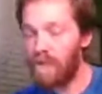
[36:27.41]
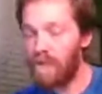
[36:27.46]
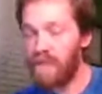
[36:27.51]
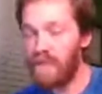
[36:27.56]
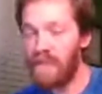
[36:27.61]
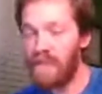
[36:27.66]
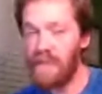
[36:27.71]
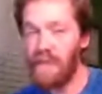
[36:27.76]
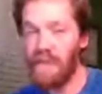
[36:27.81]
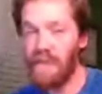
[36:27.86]

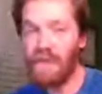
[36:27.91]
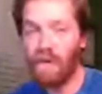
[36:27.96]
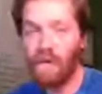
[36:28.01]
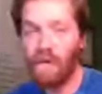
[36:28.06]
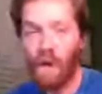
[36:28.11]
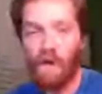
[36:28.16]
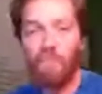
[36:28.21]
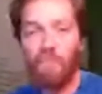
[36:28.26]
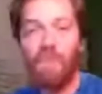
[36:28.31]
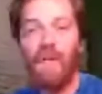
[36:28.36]
these things are
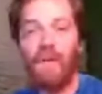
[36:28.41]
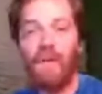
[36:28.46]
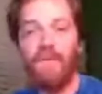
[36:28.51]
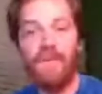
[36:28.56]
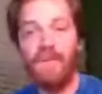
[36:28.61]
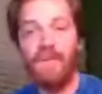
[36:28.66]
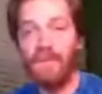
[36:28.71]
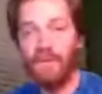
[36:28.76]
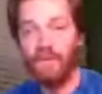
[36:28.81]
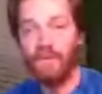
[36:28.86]
all built
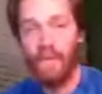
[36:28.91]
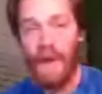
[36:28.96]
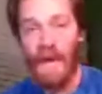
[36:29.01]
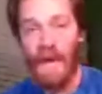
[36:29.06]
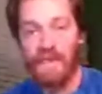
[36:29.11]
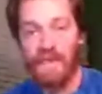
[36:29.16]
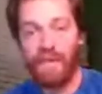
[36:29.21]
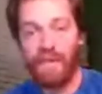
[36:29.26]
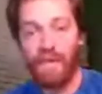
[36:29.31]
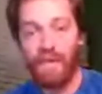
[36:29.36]
to do
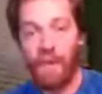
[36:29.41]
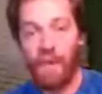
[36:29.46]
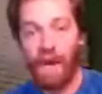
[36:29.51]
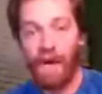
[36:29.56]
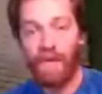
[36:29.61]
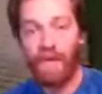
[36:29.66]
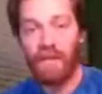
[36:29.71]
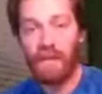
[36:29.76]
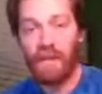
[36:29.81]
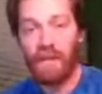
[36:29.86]
massively
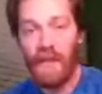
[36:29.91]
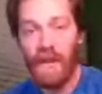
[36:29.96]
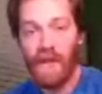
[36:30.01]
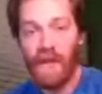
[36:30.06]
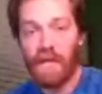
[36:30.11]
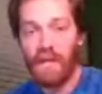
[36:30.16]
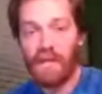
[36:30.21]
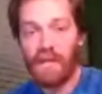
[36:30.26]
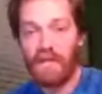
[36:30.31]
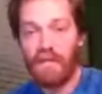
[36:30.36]

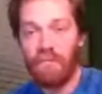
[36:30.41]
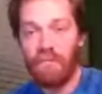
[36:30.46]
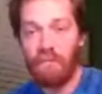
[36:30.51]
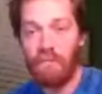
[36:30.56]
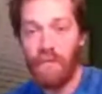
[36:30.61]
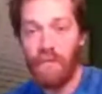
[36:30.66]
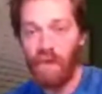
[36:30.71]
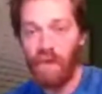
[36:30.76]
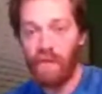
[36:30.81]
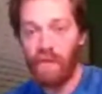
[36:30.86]
parallelized
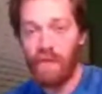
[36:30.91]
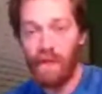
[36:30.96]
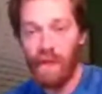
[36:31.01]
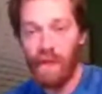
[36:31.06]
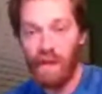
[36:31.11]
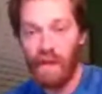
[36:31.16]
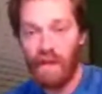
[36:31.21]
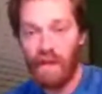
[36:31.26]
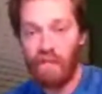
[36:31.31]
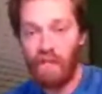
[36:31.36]

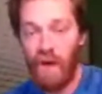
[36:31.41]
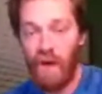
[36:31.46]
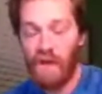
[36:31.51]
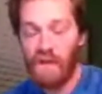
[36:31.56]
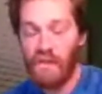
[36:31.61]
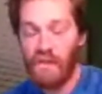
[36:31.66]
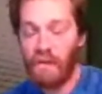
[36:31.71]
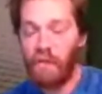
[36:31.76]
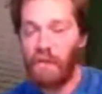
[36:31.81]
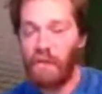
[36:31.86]
building if
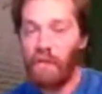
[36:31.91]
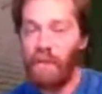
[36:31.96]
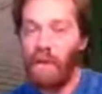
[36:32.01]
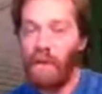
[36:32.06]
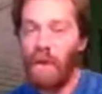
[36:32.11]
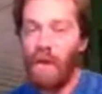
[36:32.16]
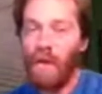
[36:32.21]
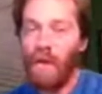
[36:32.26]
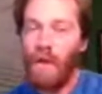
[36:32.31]
possible.